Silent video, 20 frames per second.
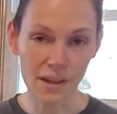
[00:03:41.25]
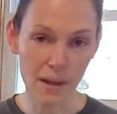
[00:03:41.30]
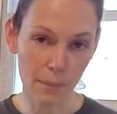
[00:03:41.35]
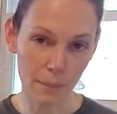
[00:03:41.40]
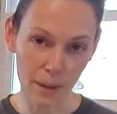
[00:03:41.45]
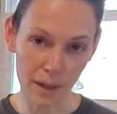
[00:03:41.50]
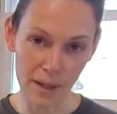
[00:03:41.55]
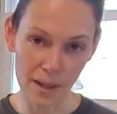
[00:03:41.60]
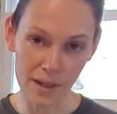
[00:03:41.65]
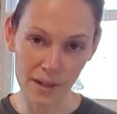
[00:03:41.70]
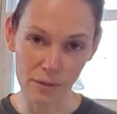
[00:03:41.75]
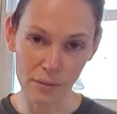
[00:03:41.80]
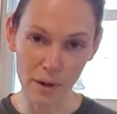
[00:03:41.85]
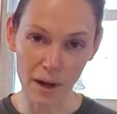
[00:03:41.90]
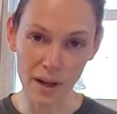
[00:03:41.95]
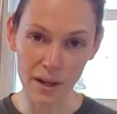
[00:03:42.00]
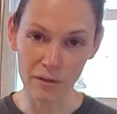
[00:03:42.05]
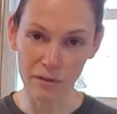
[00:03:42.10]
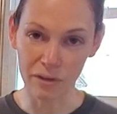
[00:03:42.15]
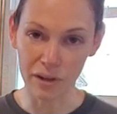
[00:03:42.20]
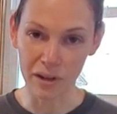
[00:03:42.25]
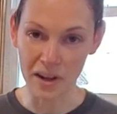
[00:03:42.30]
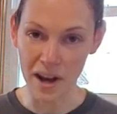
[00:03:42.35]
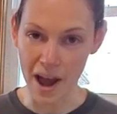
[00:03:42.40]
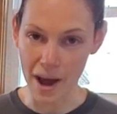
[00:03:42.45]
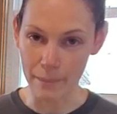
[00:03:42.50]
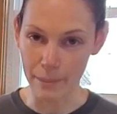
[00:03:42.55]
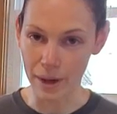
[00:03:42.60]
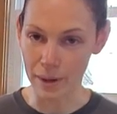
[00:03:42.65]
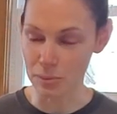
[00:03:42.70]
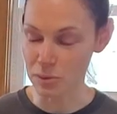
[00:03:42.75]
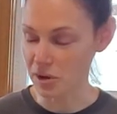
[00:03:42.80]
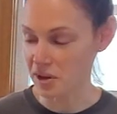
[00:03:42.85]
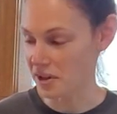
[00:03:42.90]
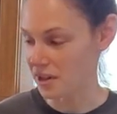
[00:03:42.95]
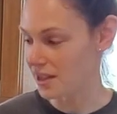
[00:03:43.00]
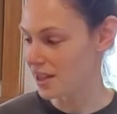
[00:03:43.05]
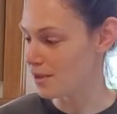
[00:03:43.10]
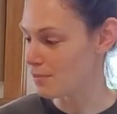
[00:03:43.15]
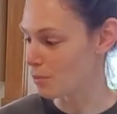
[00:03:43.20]
Somebody's ready for a nap, but I'm
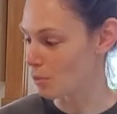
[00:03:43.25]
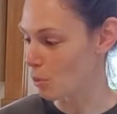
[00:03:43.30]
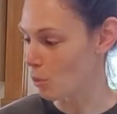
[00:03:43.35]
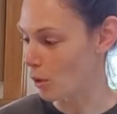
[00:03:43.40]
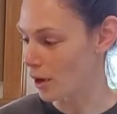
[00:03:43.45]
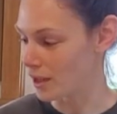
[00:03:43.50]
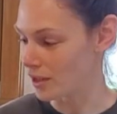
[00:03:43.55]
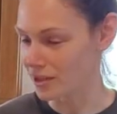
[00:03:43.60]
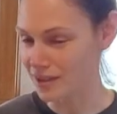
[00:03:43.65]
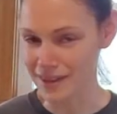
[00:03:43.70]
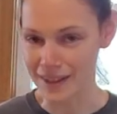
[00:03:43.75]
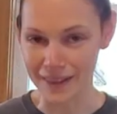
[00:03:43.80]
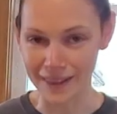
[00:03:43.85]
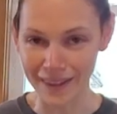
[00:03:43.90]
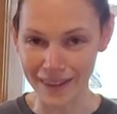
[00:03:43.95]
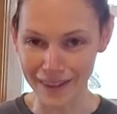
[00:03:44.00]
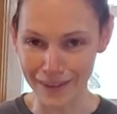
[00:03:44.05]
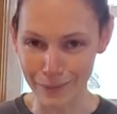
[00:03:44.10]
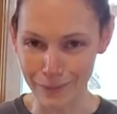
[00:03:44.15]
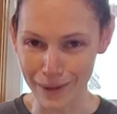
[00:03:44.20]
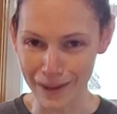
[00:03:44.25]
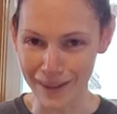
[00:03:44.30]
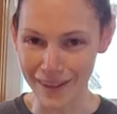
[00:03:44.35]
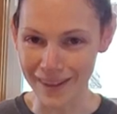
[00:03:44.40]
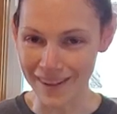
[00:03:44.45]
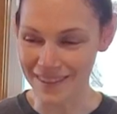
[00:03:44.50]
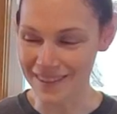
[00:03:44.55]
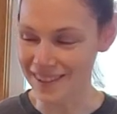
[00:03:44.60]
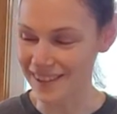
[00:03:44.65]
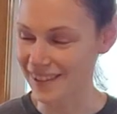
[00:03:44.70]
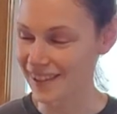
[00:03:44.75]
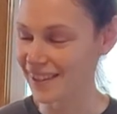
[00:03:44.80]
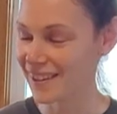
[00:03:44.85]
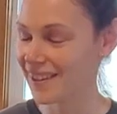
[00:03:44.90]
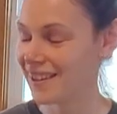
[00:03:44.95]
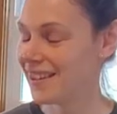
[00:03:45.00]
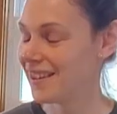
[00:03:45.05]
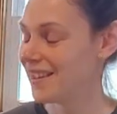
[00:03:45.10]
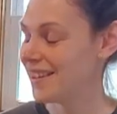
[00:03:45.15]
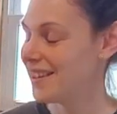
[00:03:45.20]
trying to keep them awake just a little bit
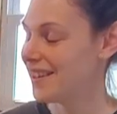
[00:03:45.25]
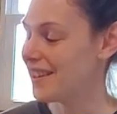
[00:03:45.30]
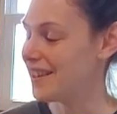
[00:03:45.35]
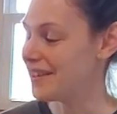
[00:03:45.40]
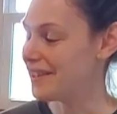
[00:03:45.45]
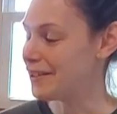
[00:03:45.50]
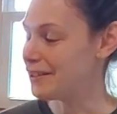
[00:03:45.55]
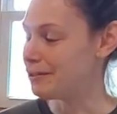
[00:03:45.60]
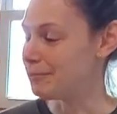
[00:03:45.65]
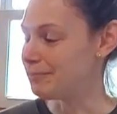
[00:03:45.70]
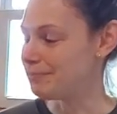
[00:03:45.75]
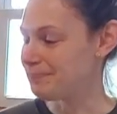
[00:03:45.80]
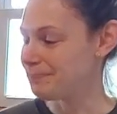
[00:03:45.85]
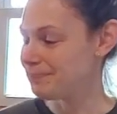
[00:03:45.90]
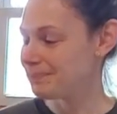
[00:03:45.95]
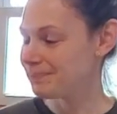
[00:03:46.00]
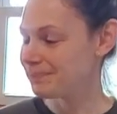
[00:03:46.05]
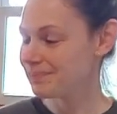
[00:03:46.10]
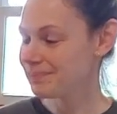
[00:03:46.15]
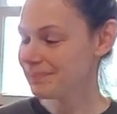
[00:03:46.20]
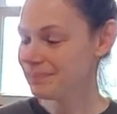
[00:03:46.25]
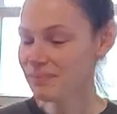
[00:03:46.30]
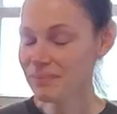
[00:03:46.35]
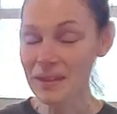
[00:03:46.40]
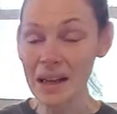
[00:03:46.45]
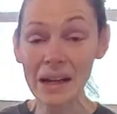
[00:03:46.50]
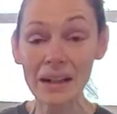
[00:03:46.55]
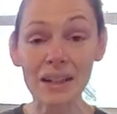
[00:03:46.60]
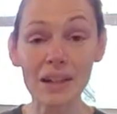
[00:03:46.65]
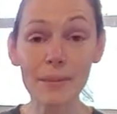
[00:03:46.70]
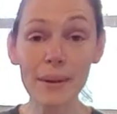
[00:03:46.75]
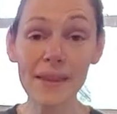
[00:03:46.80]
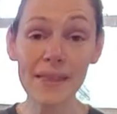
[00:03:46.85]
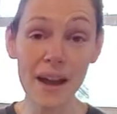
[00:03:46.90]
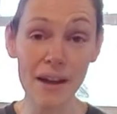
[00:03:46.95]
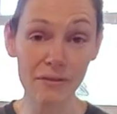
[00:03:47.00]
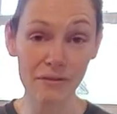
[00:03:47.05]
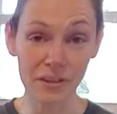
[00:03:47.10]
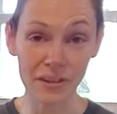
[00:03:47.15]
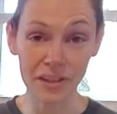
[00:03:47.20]
longer. Um, I'm gonna make
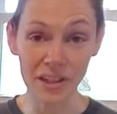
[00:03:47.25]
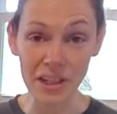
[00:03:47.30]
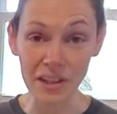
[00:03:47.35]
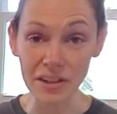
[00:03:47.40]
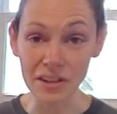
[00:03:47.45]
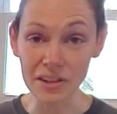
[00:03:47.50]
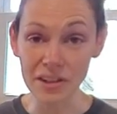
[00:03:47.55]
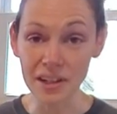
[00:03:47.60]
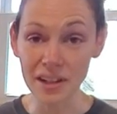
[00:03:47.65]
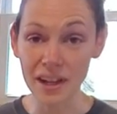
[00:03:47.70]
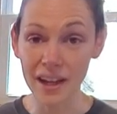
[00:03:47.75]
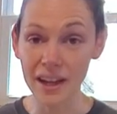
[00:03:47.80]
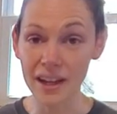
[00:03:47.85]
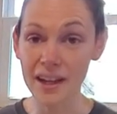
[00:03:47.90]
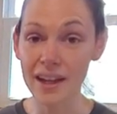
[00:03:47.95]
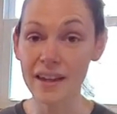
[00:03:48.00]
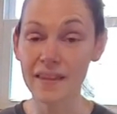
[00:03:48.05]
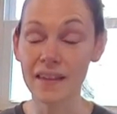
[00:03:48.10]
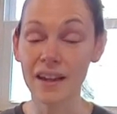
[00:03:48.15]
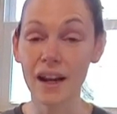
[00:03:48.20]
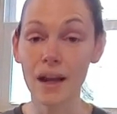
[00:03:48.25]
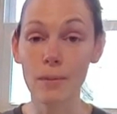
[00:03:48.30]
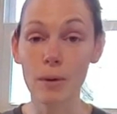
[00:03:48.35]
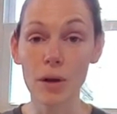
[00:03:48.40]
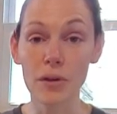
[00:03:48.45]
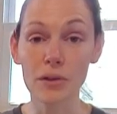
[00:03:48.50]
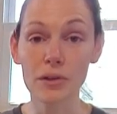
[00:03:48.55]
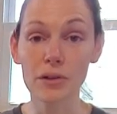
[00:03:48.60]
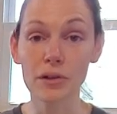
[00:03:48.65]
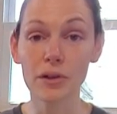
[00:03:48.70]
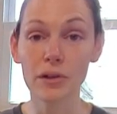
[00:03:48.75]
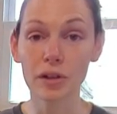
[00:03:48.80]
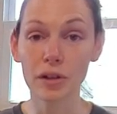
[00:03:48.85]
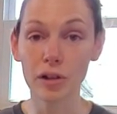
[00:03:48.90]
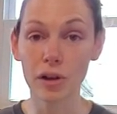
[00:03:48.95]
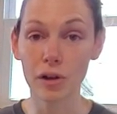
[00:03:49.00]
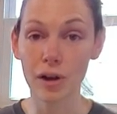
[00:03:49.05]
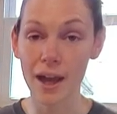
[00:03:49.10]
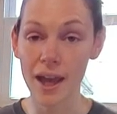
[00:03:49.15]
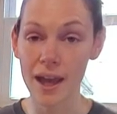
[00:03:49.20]
that for dinner tonight, and then I'm also gonna
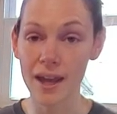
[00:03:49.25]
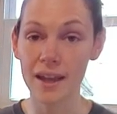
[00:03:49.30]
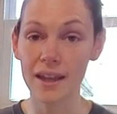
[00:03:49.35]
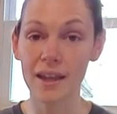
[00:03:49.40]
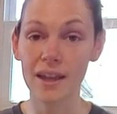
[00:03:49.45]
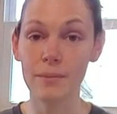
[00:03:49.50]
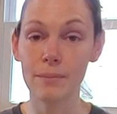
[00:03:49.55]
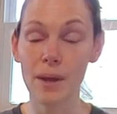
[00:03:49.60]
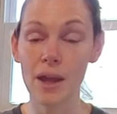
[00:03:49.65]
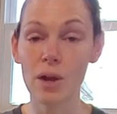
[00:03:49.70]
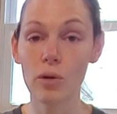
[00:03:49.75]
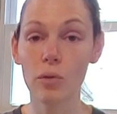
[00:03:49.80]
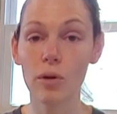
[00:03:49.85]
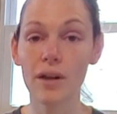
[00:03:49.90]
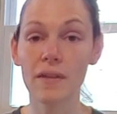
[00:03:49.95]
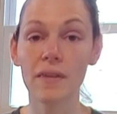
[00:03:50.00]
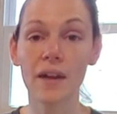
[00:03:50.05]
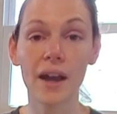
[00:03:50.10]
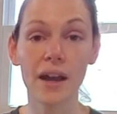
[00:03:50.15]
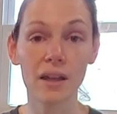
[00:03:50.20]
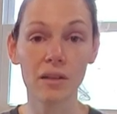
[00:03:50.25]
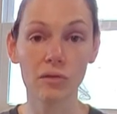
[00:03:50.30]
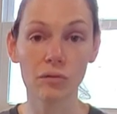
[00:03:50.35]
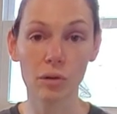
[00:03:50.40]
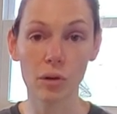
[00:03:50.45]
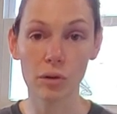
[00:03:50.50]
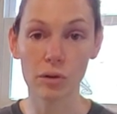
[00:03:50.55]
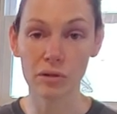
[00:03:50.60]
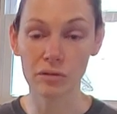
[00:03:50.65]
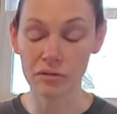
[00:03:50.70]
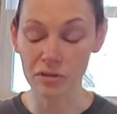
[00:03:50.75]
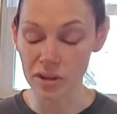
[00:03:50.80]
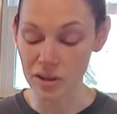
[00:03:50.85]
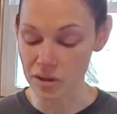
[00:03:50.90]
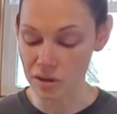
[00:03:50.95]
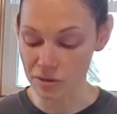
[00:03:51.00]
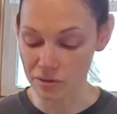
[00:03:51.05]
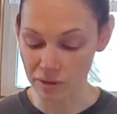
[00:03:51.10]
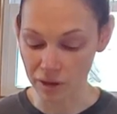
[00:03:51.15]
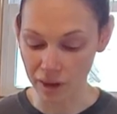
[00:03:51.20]
go ahead and make one that I can throw in the
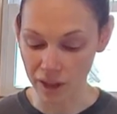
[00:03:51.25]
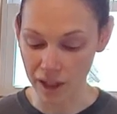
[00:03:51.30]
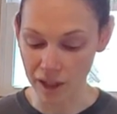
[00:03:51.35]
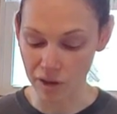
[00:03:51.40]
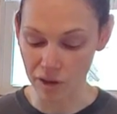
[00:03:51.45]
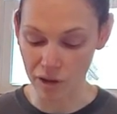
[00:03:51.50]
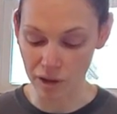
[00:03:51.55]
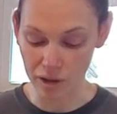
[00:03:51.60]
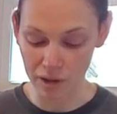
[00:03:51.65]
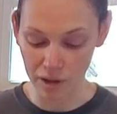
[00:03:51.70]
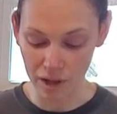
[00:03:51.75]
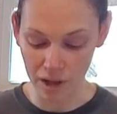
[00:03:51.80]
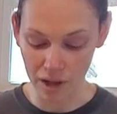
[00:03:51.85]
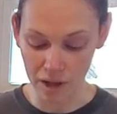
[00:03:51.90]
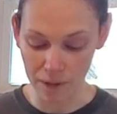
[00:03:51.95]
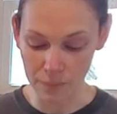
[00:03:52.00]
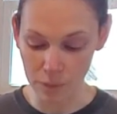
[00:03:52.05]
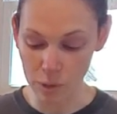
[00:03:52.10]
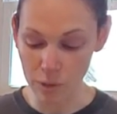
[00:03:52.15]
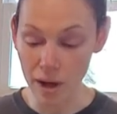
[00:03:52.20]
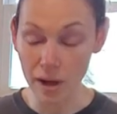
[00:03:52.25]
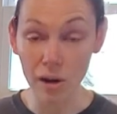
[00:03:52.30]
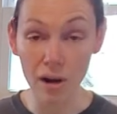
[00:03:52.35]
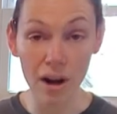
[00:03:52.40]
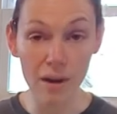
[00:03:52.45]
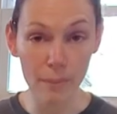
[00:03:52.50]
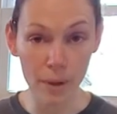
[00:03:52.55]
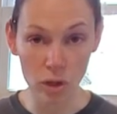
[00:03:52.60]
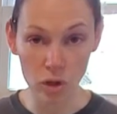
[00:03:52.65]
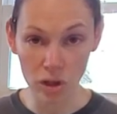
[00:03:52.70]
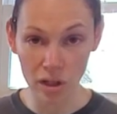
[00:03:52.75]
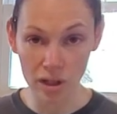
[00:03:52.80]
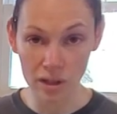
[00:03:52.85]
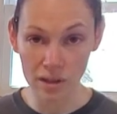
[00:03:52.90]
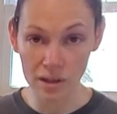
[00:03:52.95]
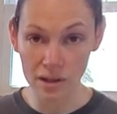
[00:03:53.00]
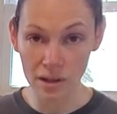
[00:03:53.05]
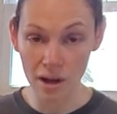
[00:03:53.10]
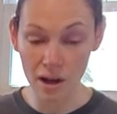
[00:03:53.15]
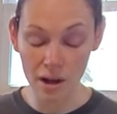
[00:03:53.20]
freezer for later. Um, so right here I have my
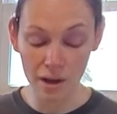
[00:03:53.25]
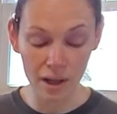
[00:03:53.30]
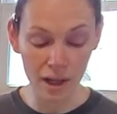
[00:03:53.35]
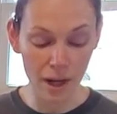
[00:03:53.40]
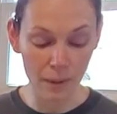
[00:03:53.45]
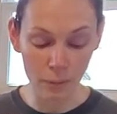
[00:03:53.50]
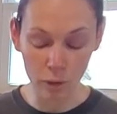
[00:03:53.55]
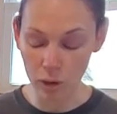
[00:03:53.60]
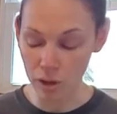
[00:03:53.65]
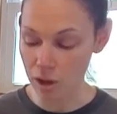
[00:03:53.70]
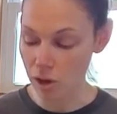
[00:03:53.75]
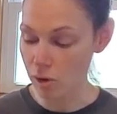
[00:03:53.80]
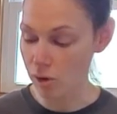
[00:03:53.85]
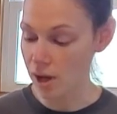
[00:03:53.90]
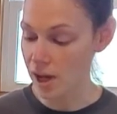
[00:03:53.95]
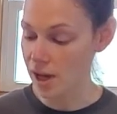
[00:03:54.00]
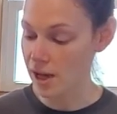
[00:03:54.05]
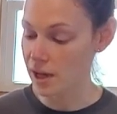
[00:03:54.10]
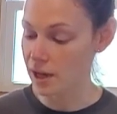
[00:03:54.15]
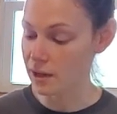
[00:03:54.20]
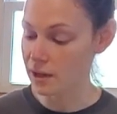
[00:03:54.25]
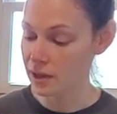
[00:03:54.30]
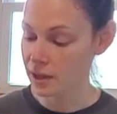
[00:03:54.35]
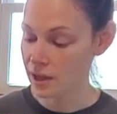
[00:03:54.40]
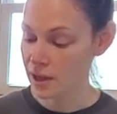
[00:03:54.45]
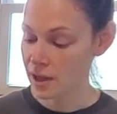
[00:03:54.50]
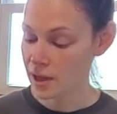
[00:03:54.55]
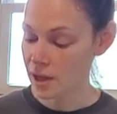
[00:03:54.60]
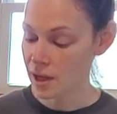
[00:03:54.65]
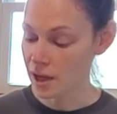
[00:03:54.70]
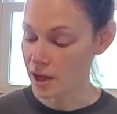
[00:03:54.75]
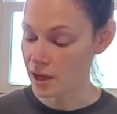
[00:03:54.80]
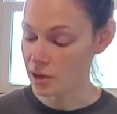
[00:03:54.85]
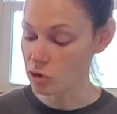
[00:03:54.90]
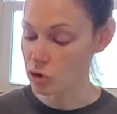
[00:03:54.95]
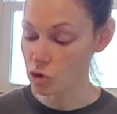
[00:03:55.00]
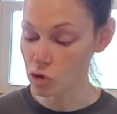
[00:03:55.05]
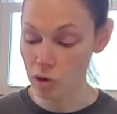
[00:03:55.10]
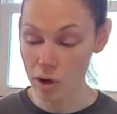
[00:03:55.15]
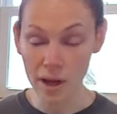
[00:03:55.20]
chicken stock, and I'm gonna go ahead
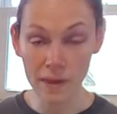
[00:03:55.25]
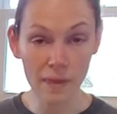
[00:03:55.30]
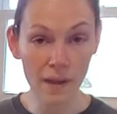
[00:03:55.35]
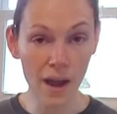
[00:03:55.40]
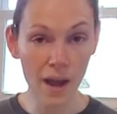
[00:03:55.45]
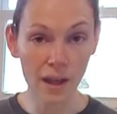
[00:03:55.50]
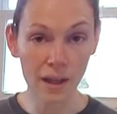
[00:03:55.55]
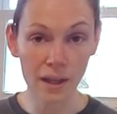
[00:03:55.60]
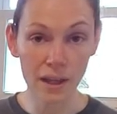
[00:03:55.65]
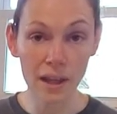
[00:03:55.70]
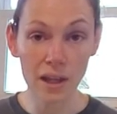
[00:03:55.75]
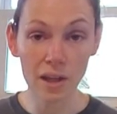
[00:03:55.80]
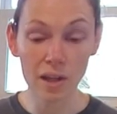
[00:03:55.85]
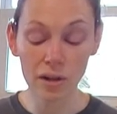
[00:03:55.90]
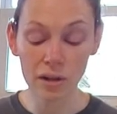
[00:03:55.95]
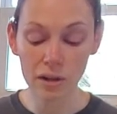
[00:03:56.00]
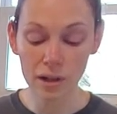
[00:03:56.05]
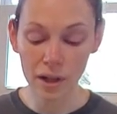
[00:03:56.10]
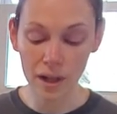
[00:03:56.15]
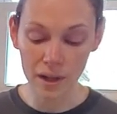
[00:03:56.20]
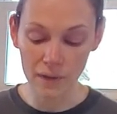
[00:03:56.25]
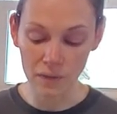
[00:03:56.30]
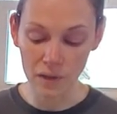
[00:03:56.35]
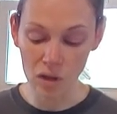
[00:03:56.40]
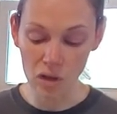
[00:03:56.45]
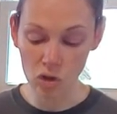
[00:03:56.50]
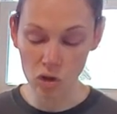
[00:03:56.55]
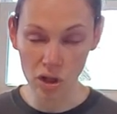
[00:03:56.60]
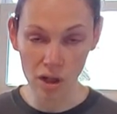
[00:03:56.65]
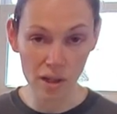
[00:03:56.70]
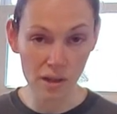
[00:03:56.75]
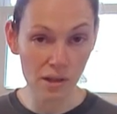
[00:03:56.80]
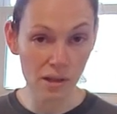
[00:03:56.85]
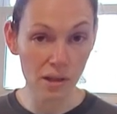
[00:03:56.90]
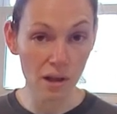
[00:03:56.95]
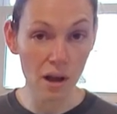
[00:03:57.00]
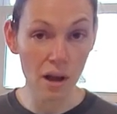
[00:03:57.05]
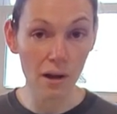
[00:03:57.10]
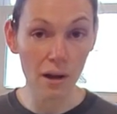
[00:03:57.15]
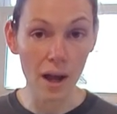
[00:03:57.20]
and strain that in here, and this chicken
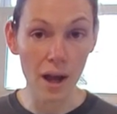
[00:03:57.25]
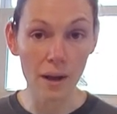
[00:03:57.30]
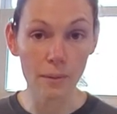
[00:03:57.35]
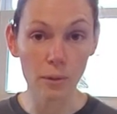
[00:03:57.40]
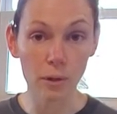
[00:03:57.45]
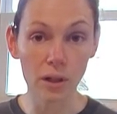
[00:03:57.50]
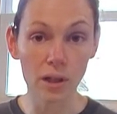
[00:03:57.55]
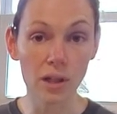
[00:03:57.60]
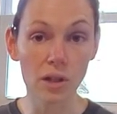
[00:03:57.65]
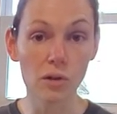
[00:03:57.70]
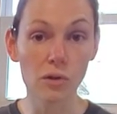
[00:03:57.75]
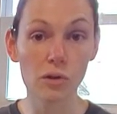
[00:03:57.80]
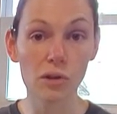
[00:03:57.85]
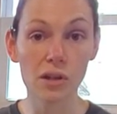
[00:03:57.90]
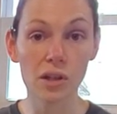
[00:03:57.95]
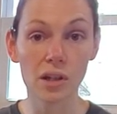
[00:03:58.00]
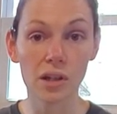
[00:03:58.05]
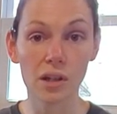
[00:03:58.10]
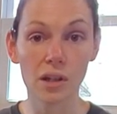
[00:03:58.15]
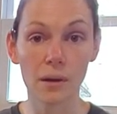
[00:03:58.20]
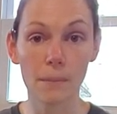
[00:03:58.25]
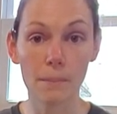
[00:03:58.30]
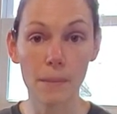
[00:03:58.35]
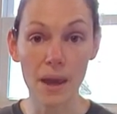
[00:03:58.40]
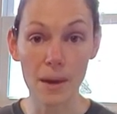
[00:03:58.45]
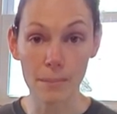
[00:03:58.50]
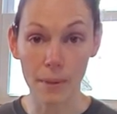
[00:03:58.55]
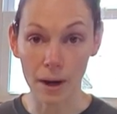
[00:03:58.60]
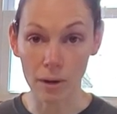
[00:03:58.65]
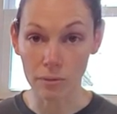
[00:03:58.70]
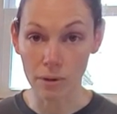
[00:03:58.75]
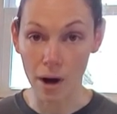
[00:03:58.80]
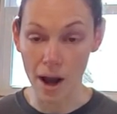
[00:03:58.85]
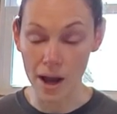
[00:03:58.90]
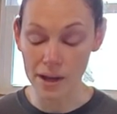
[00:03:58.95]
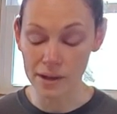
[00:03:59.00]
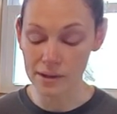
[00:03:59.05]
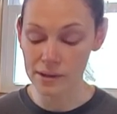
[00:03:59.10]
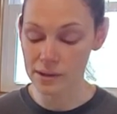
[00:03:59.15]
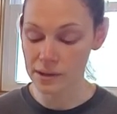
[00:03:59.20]
stock I'm gonna use to make my
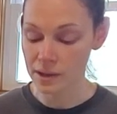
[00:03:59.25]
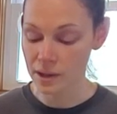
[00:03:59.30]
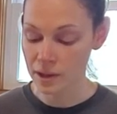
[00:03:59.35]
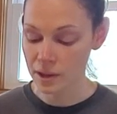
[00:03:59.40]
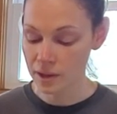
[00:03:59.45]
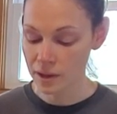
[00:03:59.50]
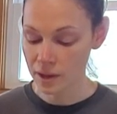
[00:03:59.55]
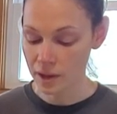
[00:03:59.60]
rice.